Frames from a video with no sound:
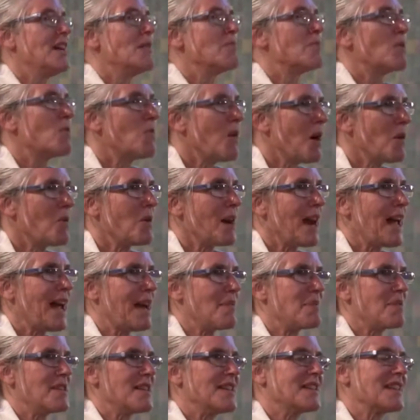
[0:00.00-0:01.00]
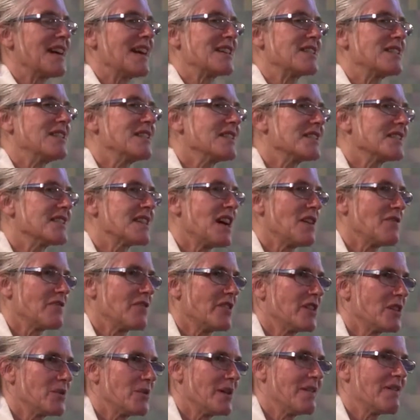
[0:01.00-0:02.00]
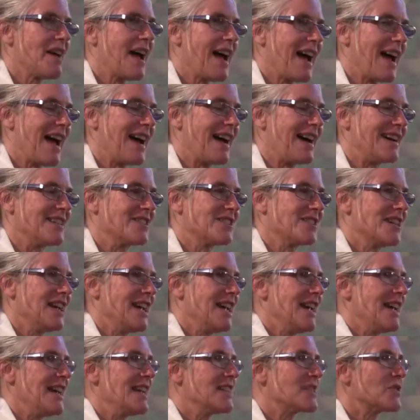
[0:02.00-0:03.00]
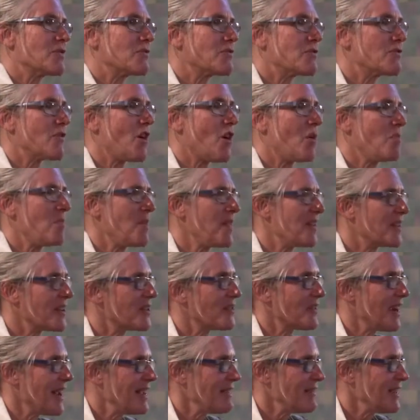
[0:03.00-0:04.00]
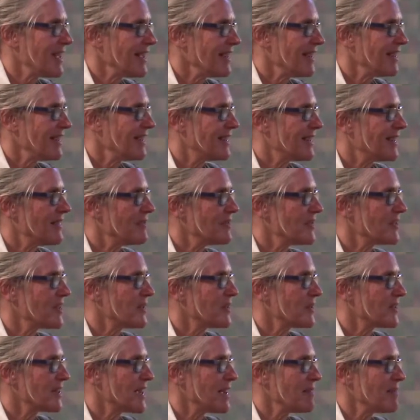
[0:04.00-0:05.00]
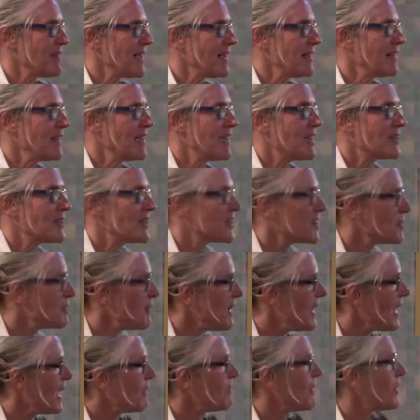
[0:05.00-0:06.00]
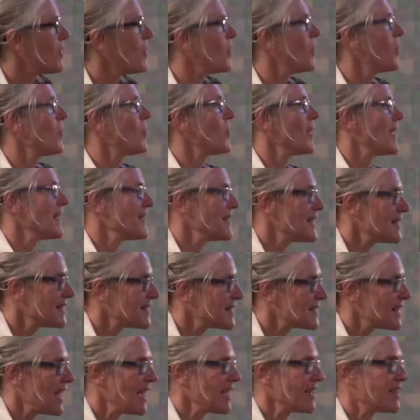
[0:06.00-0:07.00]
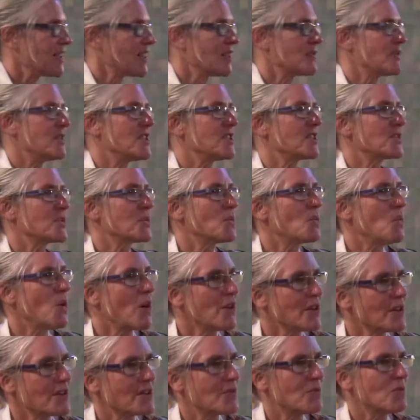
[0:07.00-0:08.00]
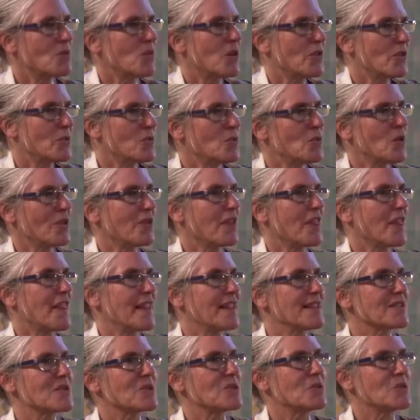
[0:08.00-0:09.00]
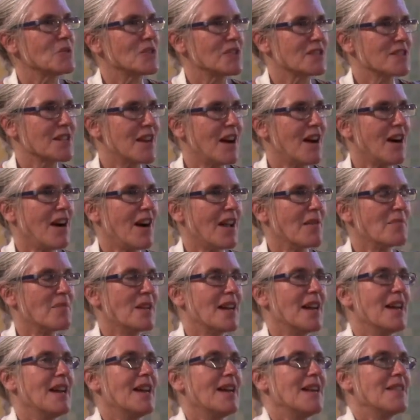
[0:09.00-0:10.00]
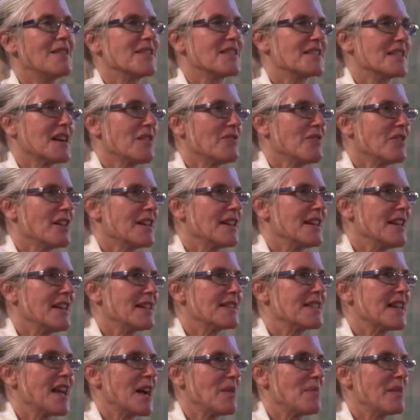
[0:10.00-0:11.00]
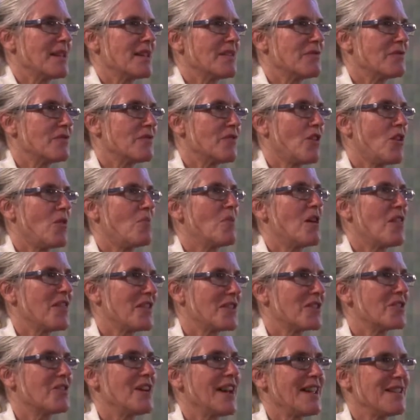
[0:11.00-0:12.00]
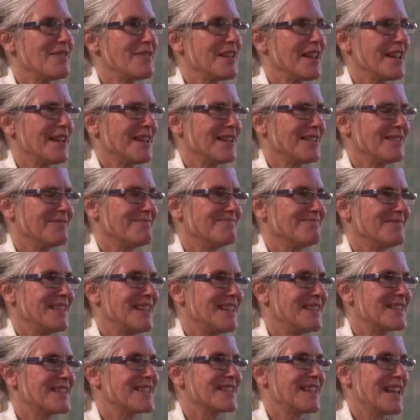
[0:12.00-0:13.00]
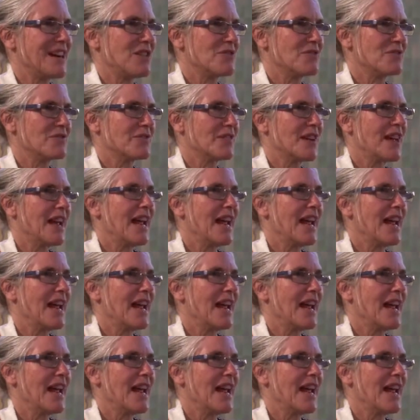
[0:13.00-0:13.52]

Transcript: But what will happen is actually the suffering we've had is from the craving, if you see what I mean? So it's a bit like we're caught in this cycle of we just want things all the time. The suffering is coming from the craving itself.